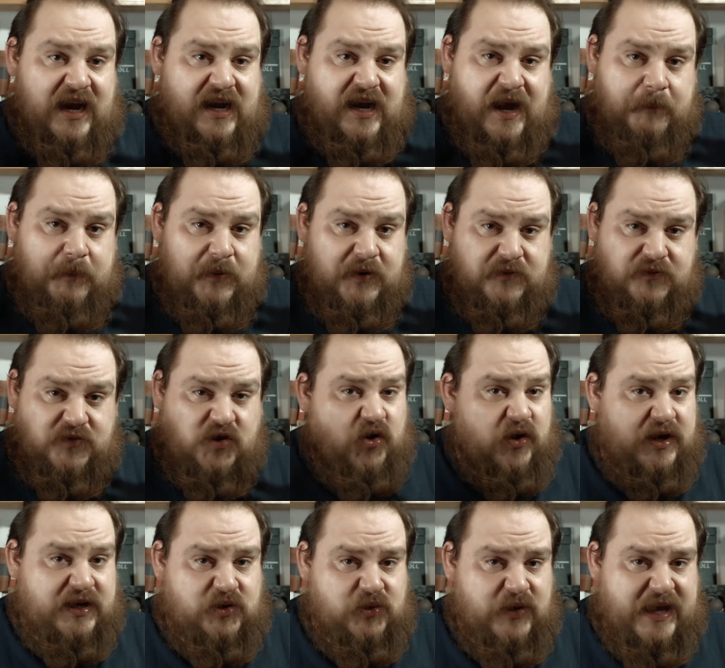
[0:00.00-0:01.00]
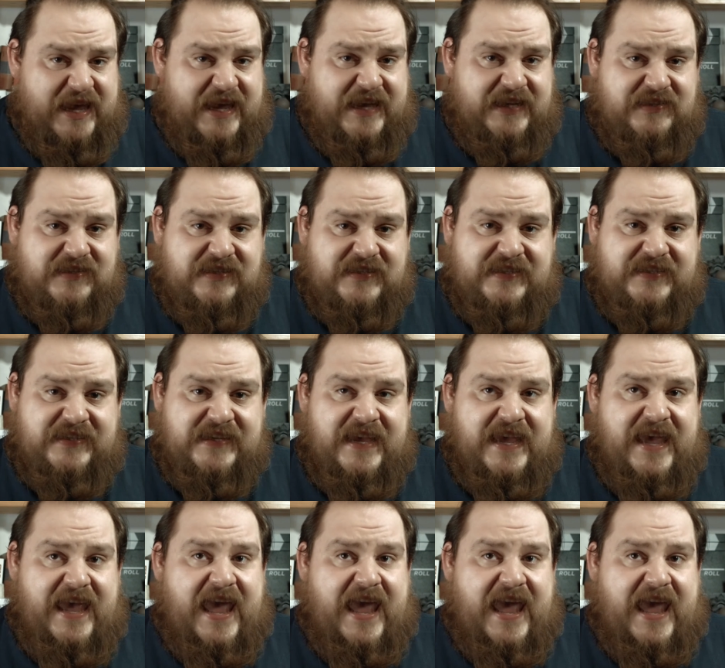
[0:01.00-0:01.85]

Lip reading: a couple of critical hits